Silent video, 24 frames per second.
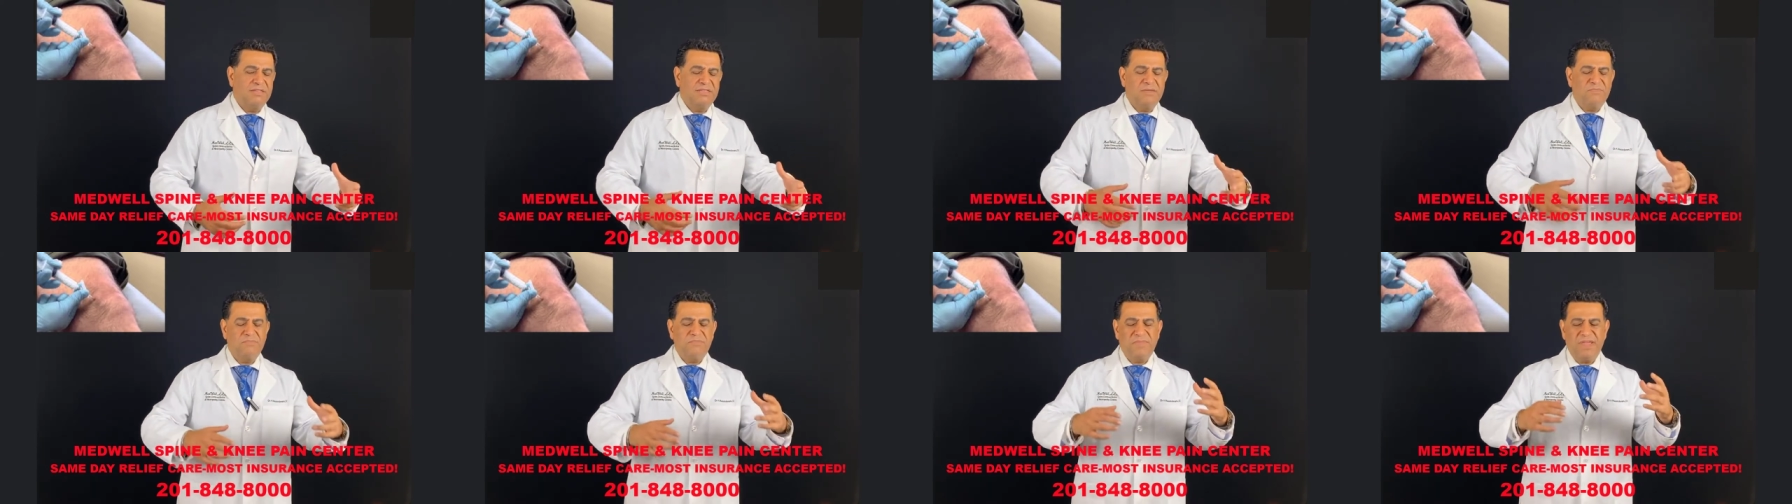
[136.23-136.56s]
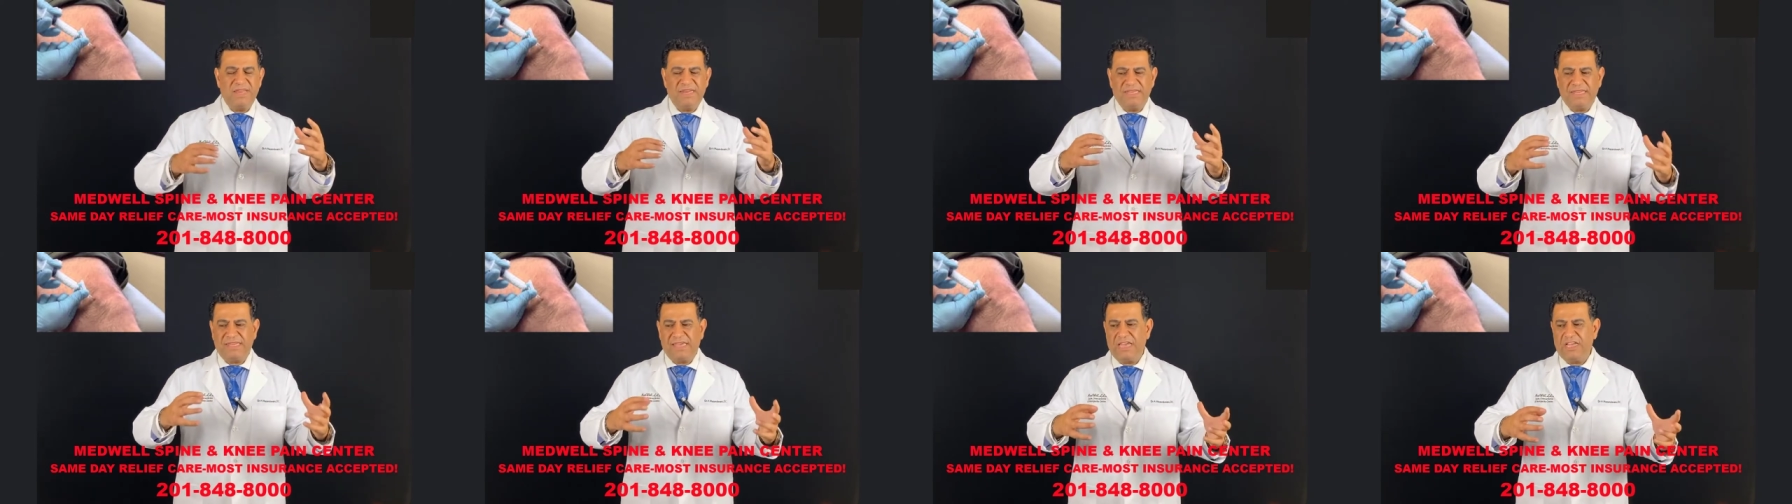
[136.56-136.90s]
the
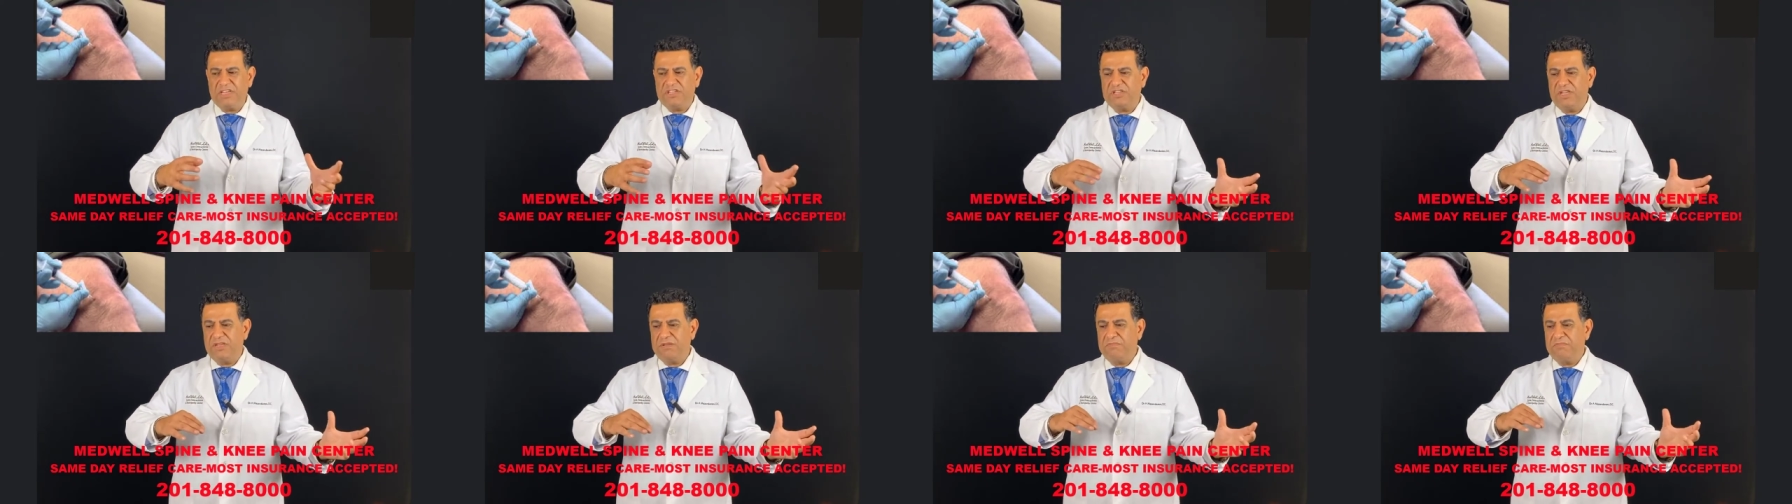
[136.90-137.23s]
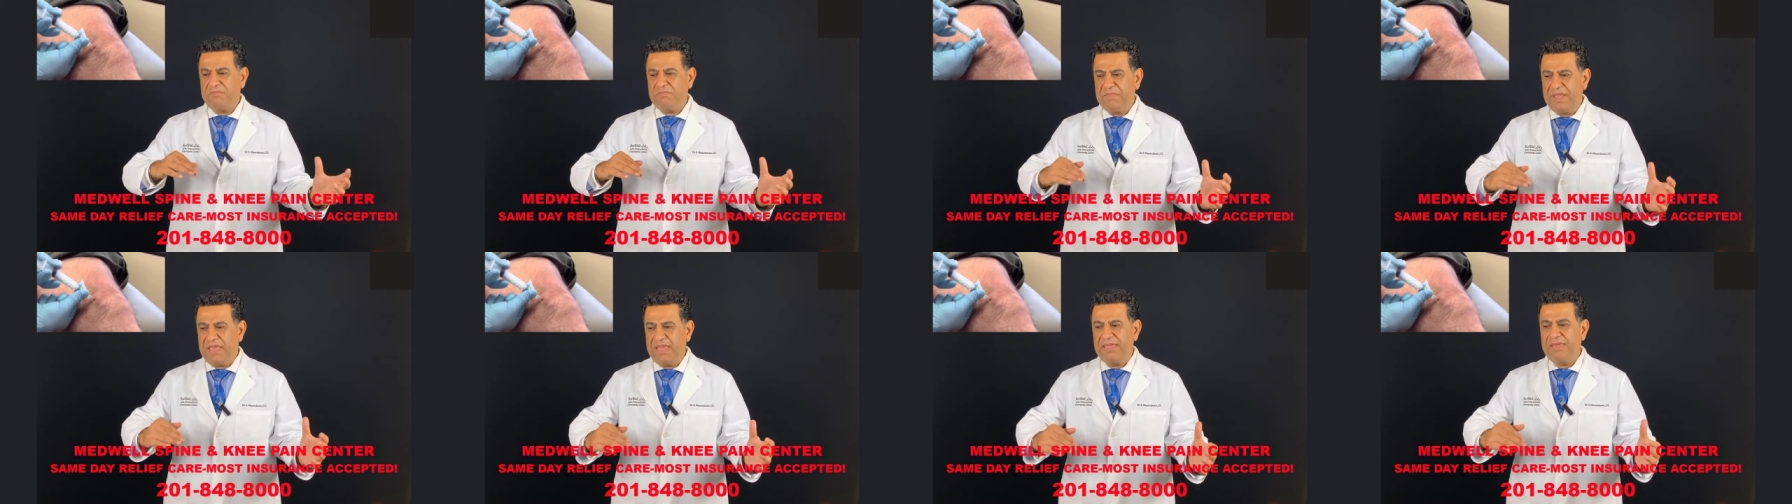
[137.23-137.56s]

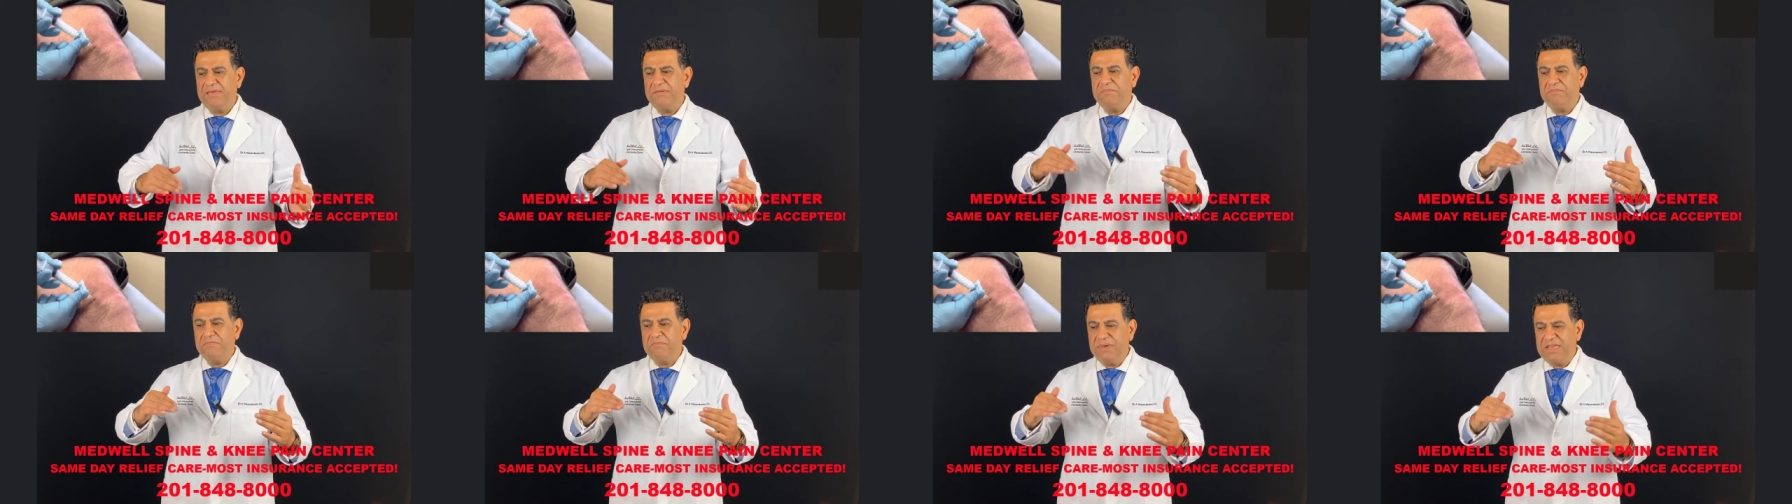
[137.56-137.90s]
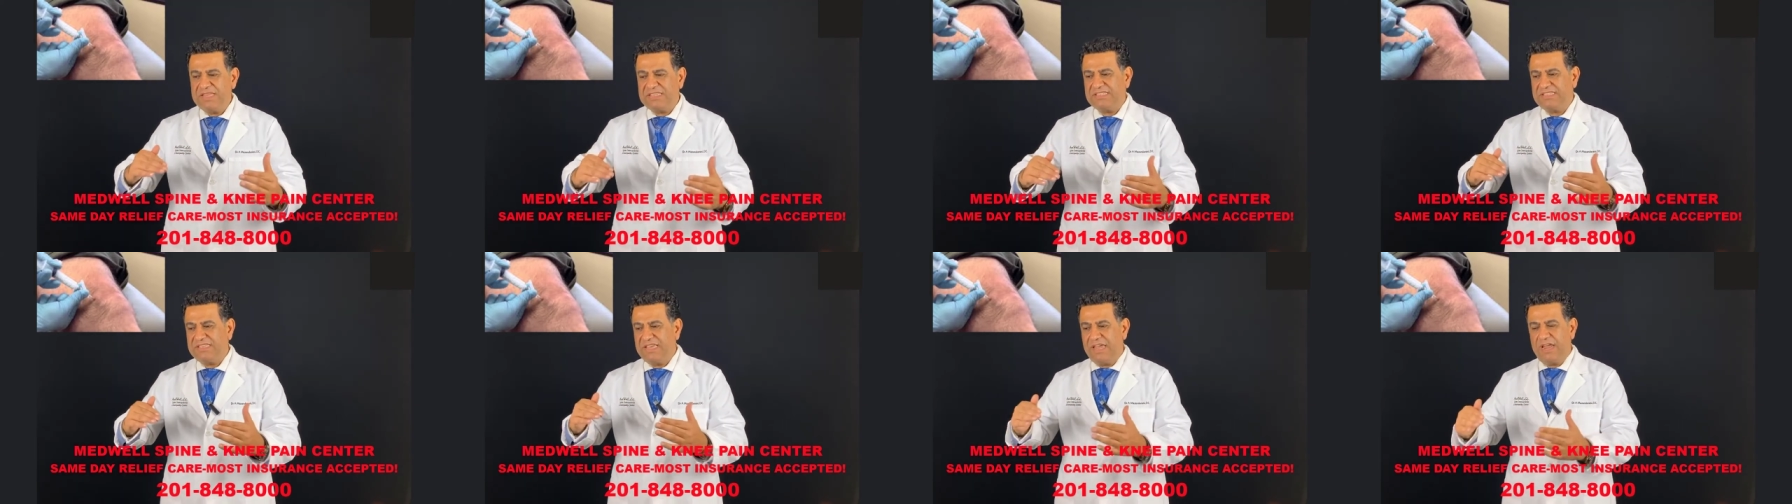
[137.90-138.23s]
medication may
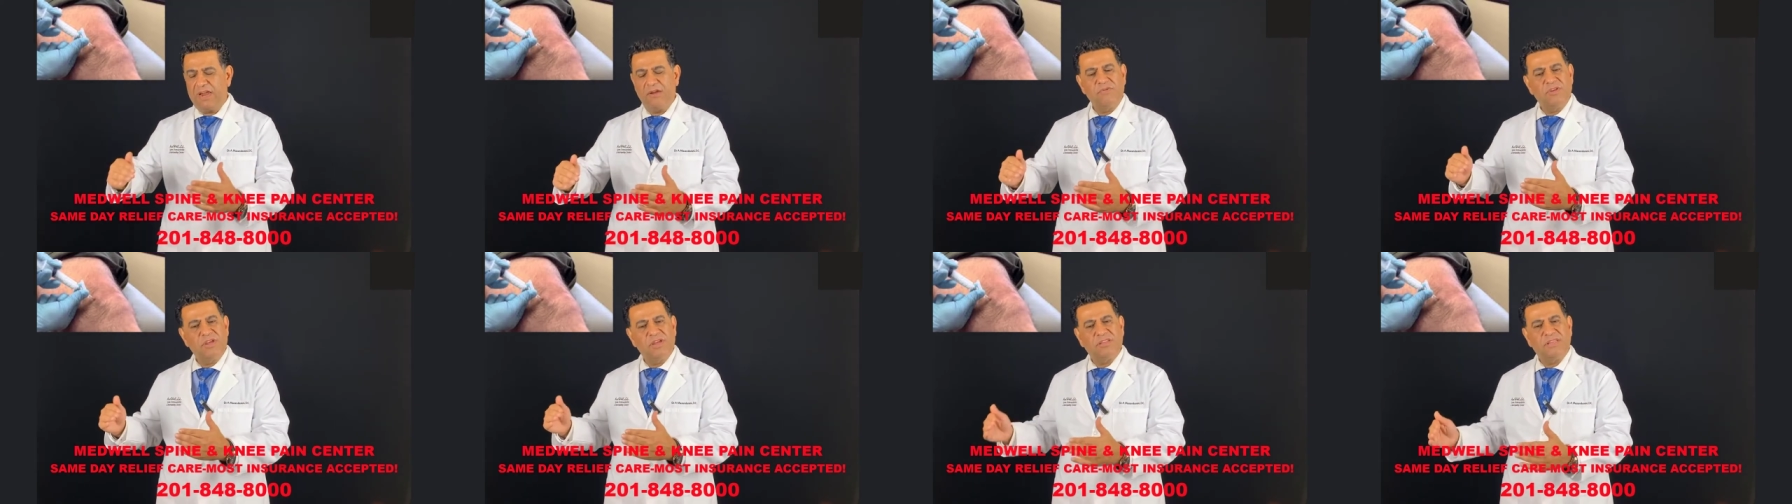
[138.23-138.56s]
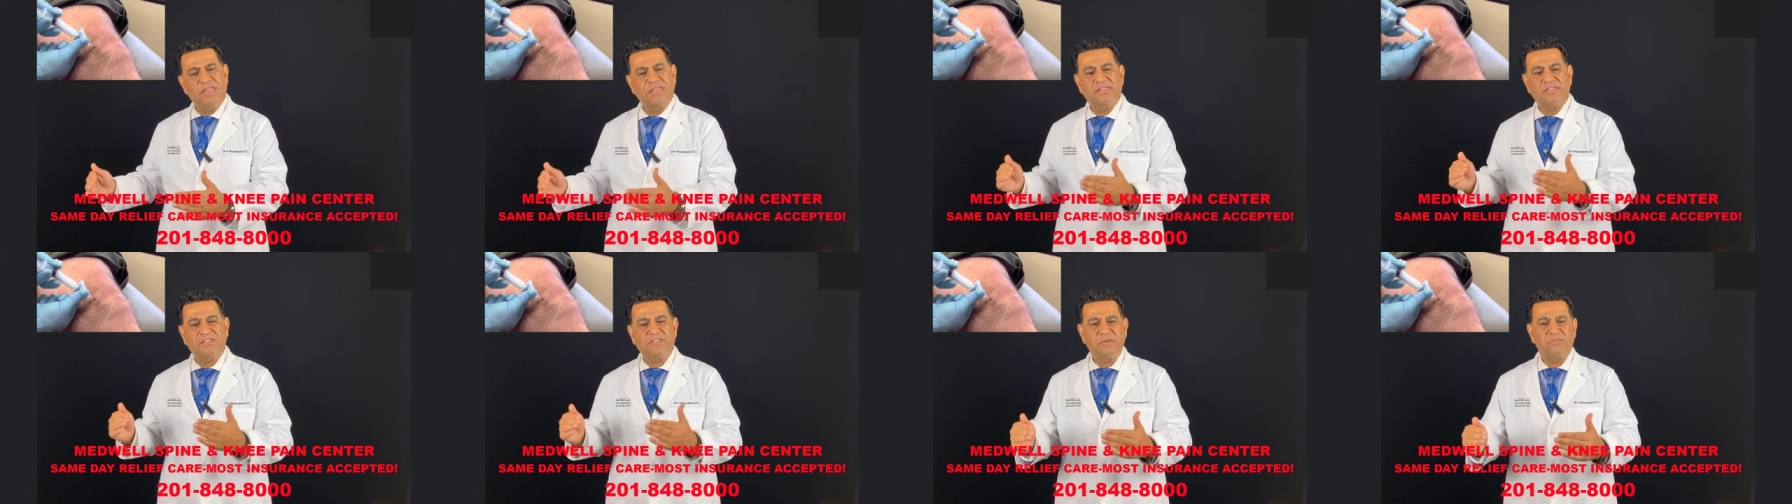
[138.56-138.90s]
miss the area
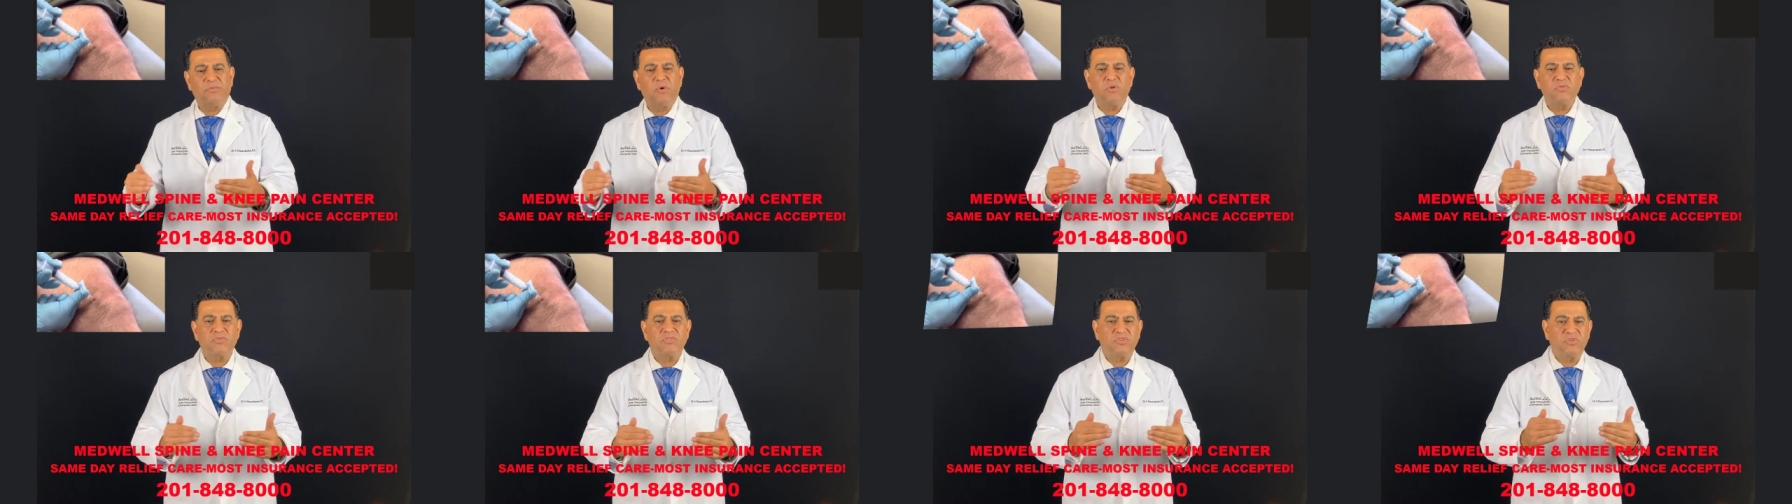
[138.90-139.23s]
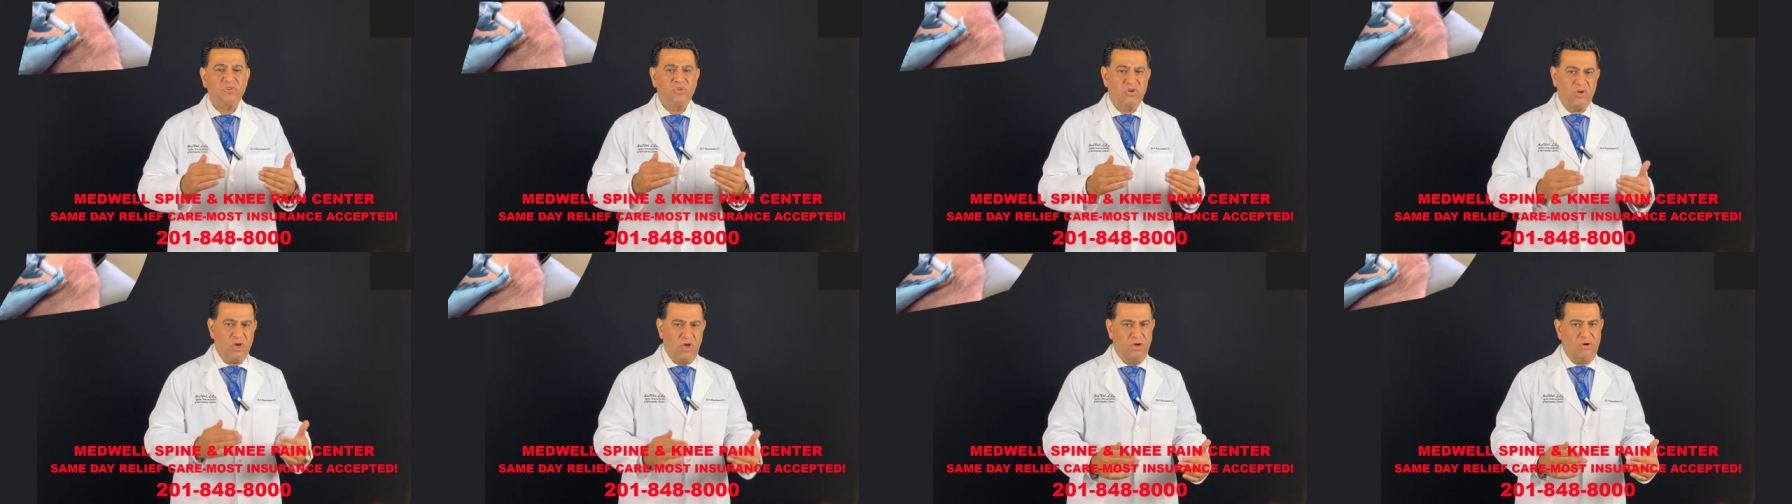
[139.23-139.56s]
that it's supposed
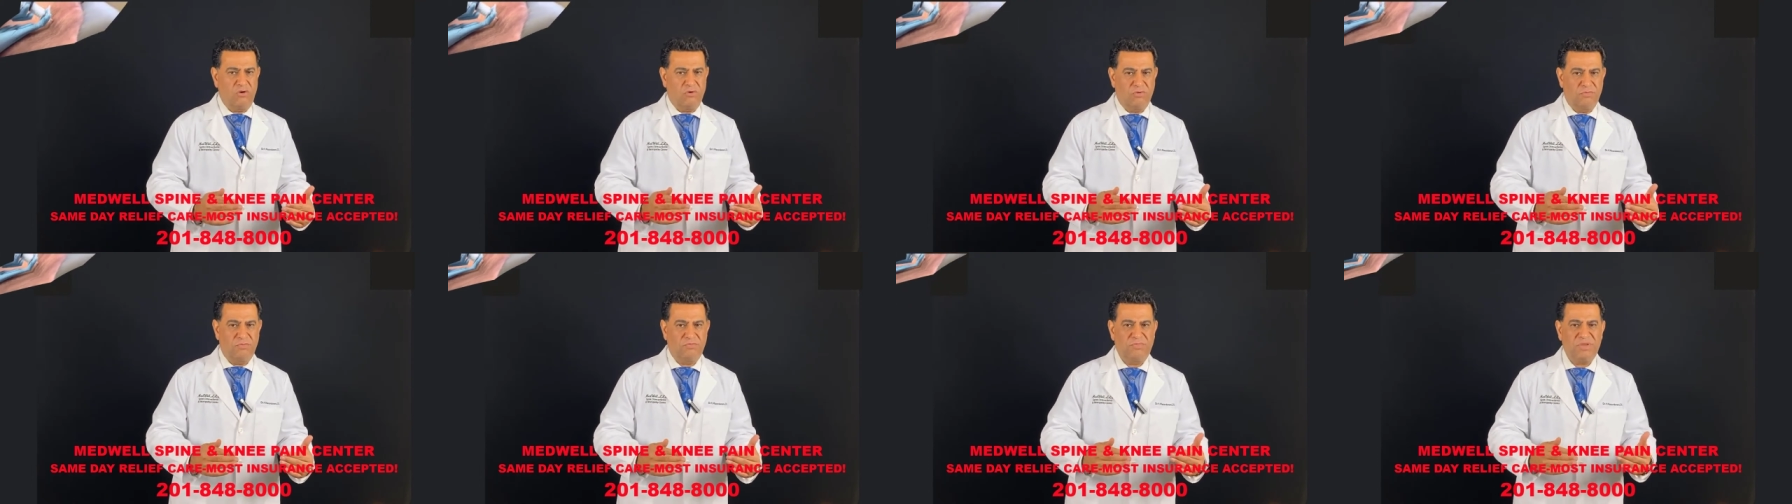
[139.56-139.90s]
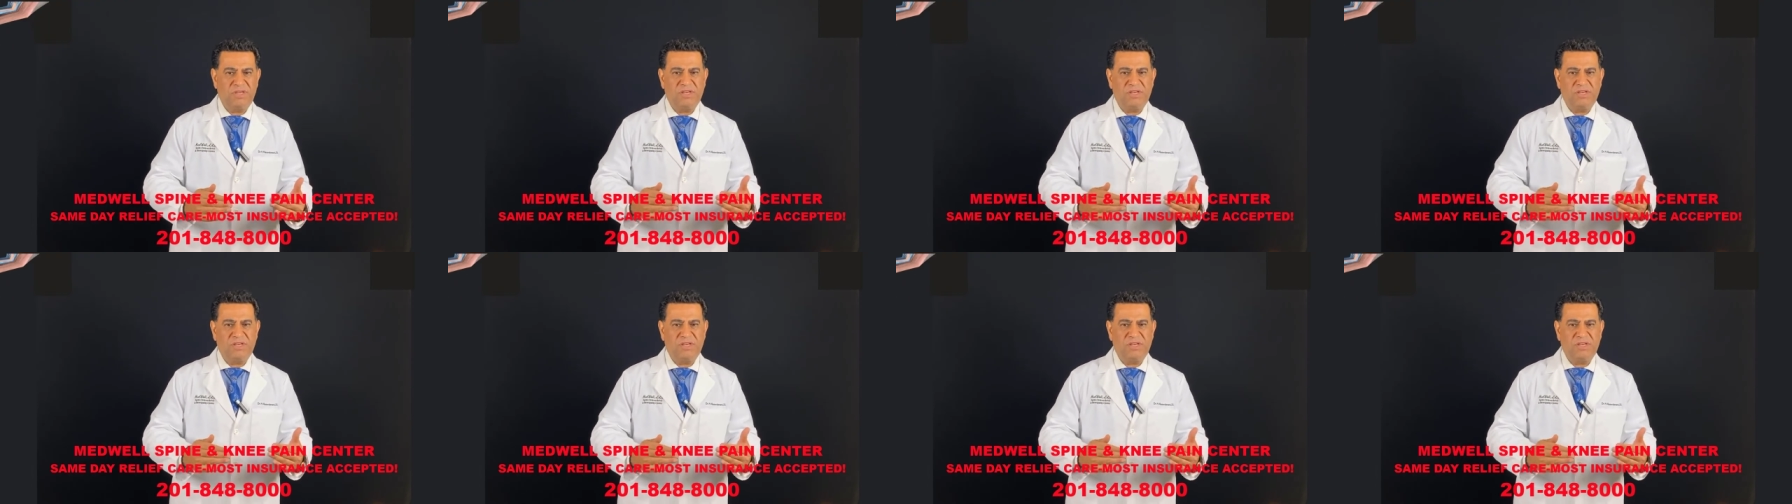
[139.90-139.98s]
to go.